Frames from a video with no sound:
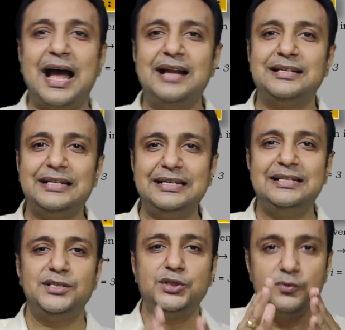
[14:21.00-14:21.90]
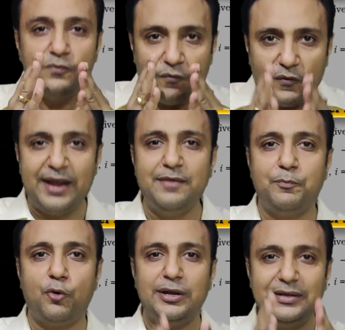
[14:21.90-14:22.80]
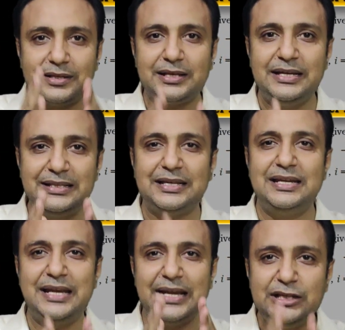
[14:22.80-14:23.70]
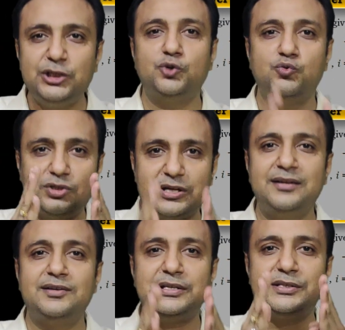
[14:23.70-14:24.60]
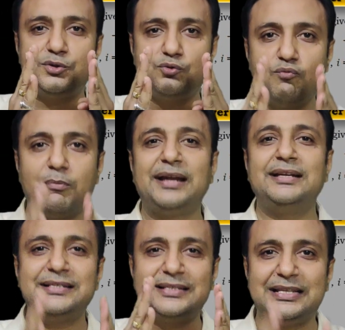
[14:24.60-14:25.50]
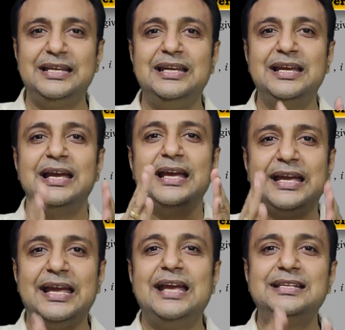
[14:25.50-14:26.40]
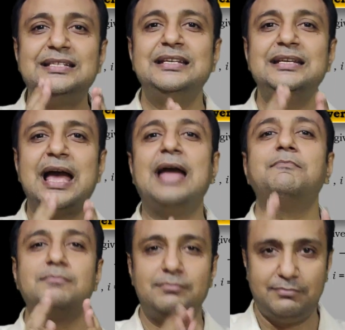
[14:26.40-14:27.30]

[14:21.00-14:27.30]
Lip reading: that is 5.33 into 10 raised to minus 3 atm.